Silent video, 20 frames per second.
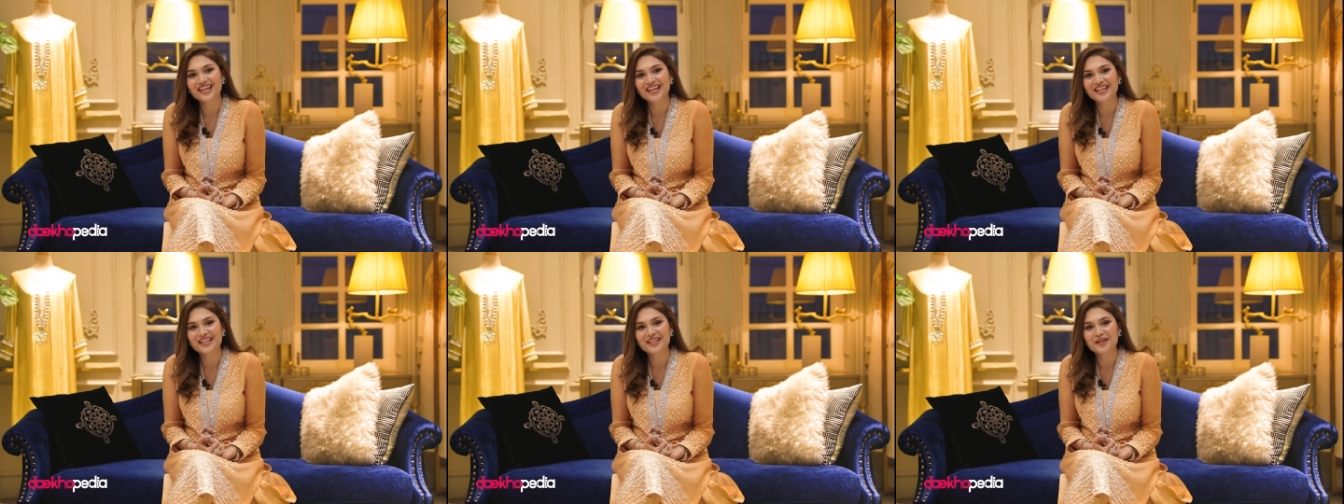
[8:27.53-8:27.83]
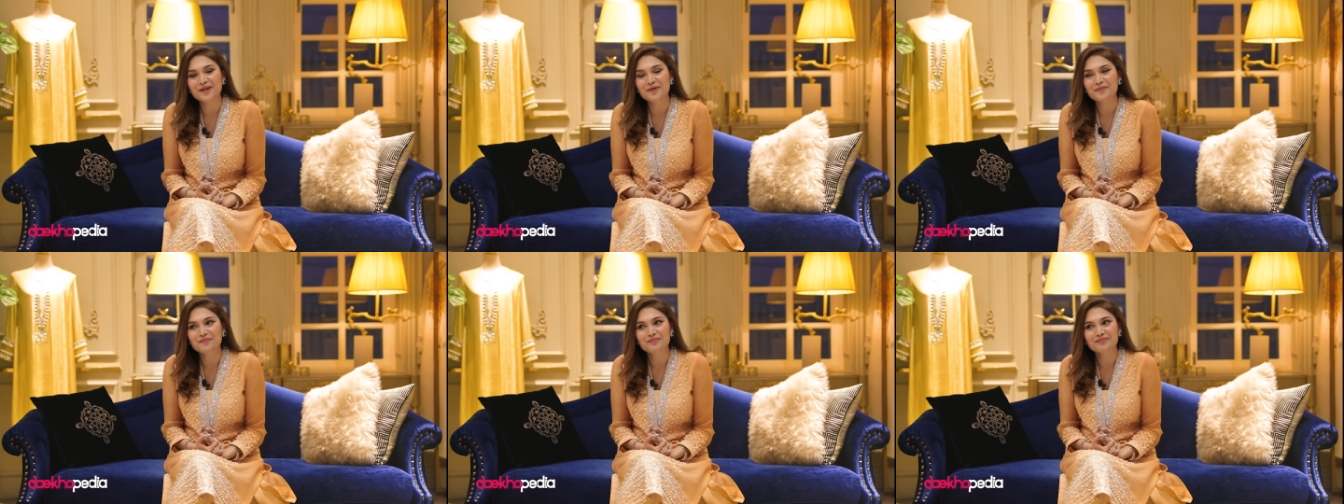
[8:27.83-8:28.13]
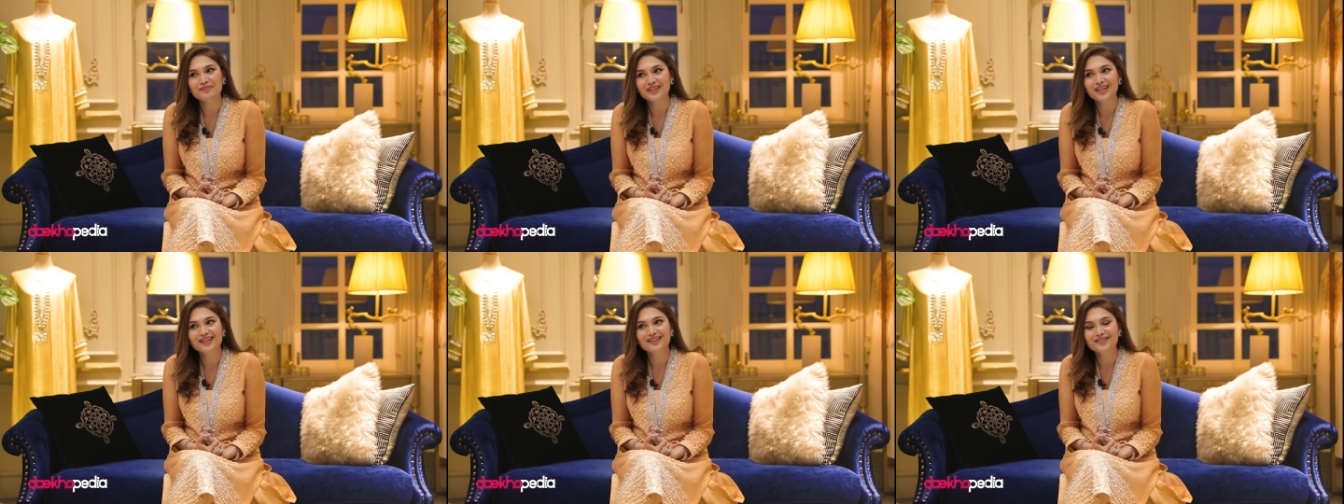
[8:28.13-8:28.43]
And um,
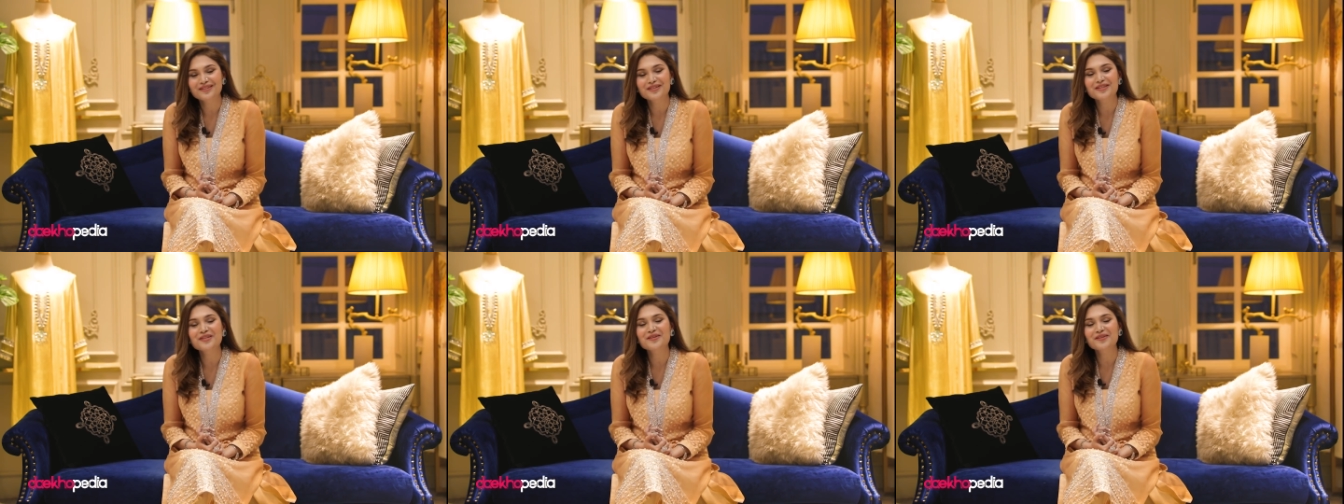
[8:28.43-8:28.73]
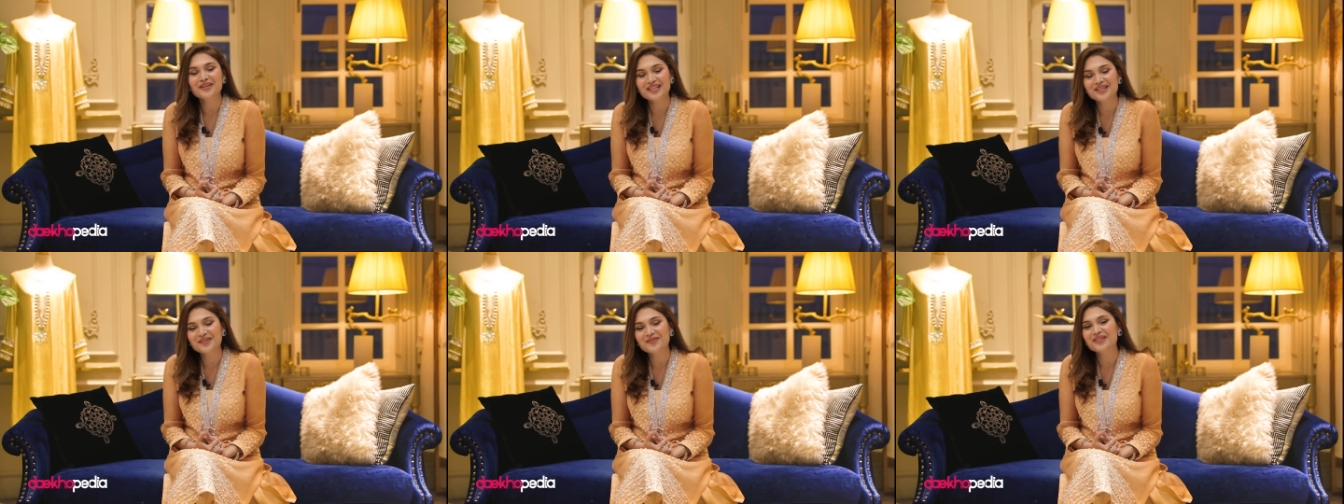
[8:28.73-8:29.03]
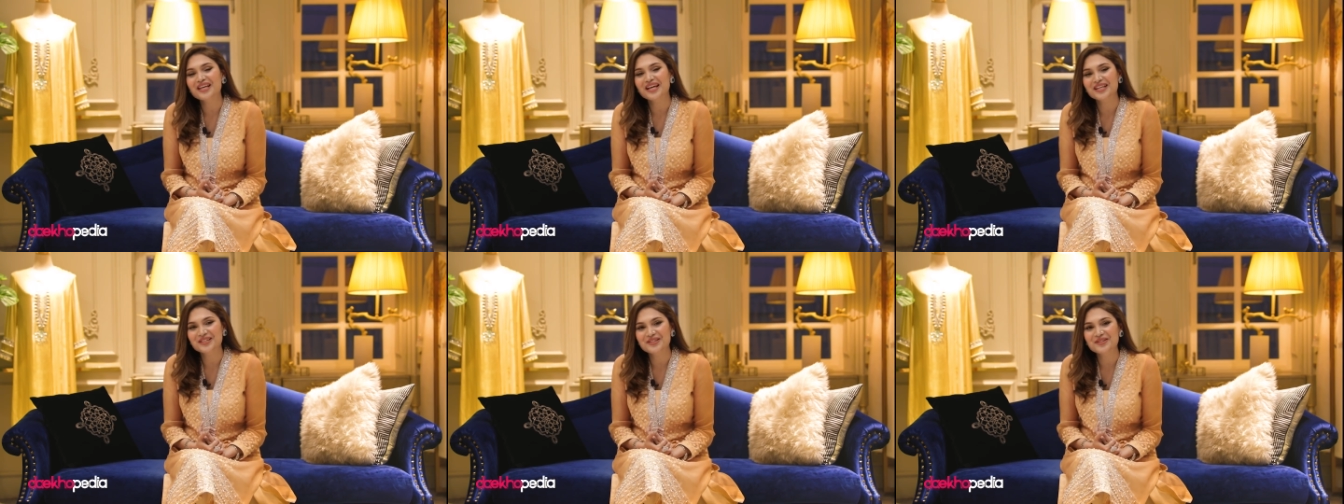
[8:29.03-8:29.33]
you can do
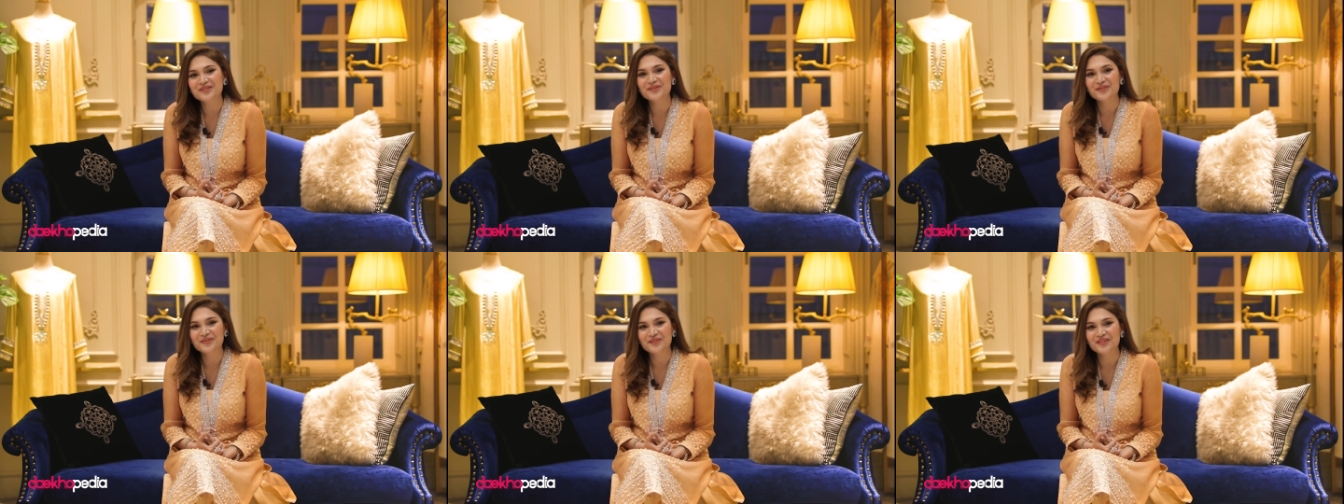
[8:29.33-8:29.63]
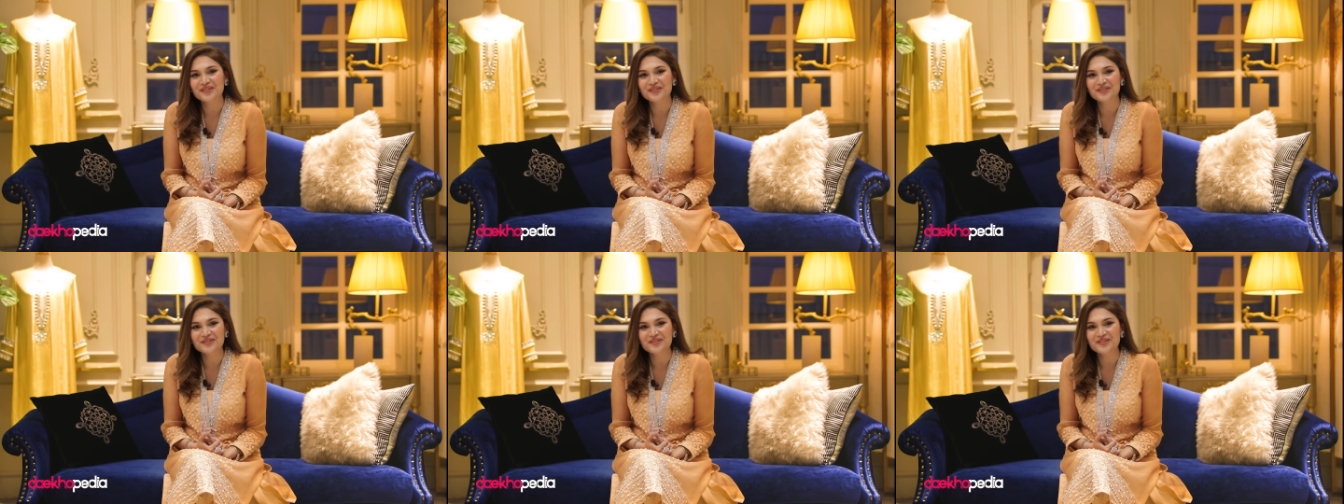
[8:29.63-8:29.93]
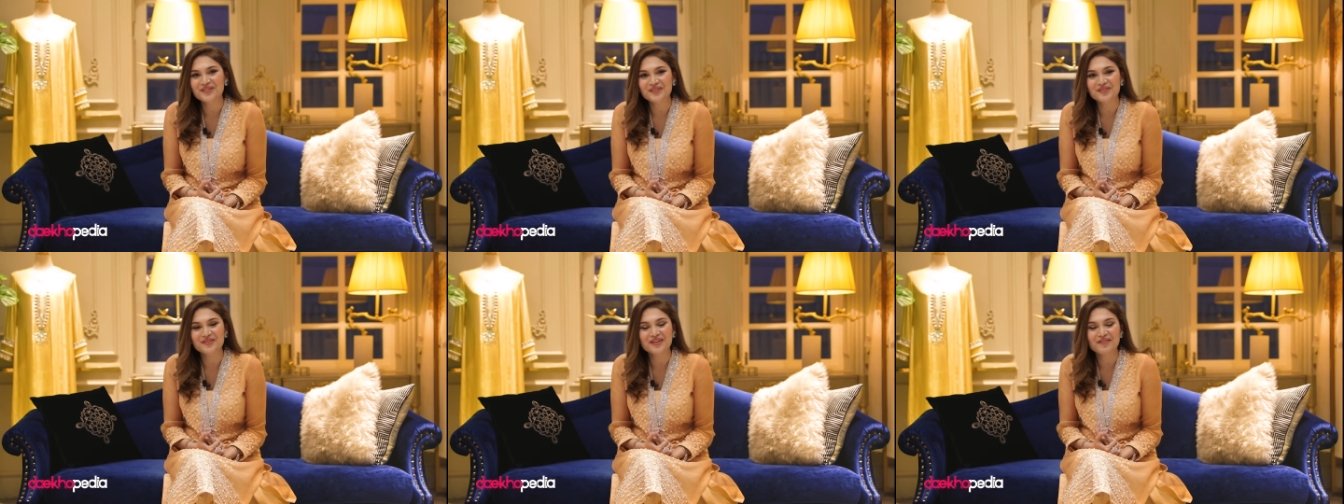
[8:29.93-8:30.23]
that too, you
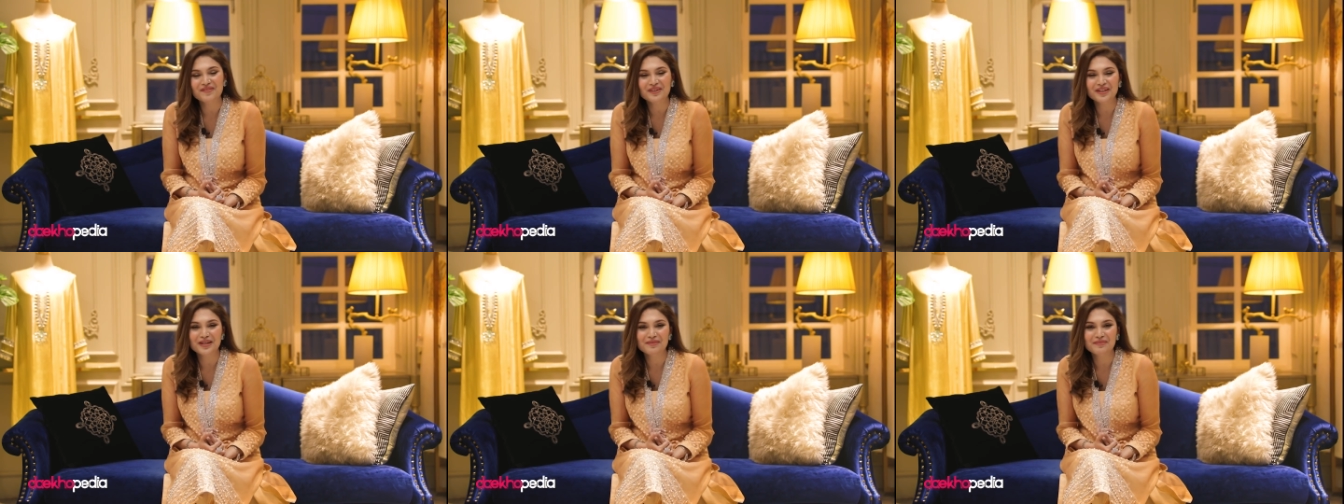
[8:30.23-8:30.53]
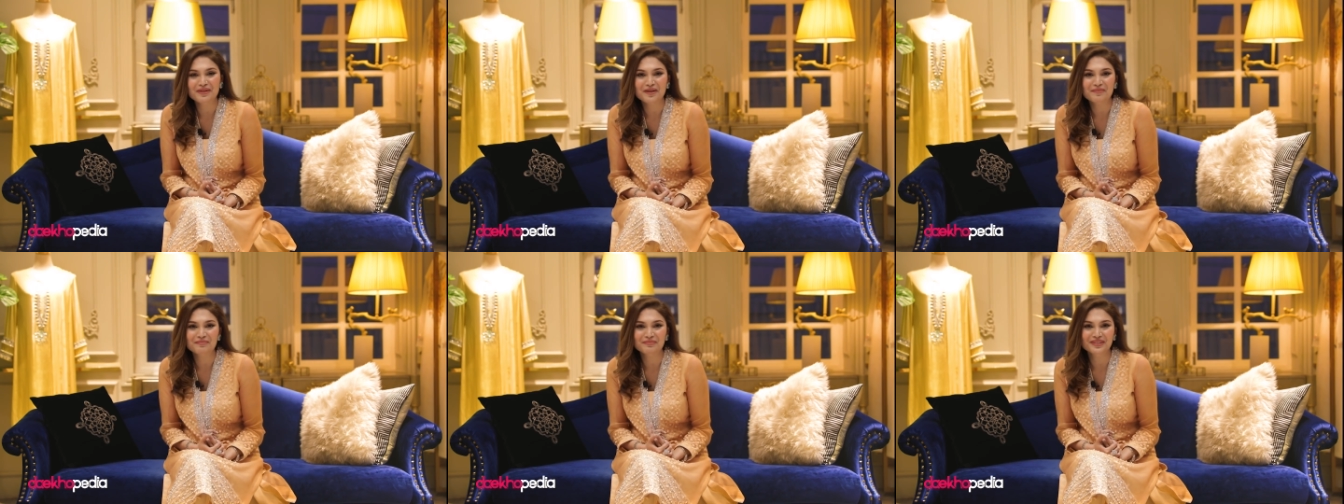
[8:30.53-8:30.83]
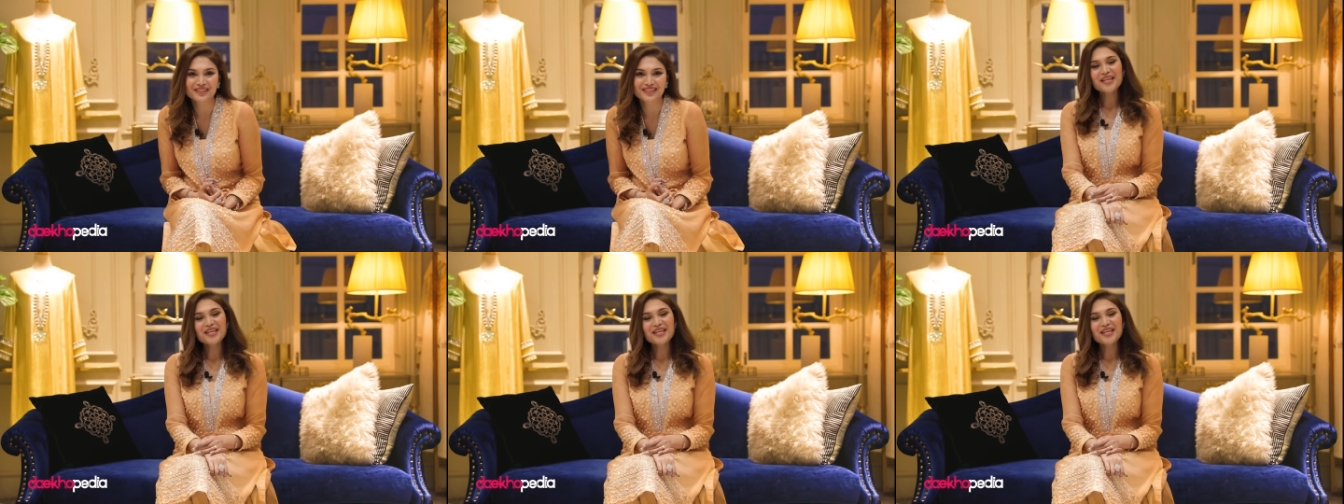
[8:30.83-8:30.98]
know, so never give up.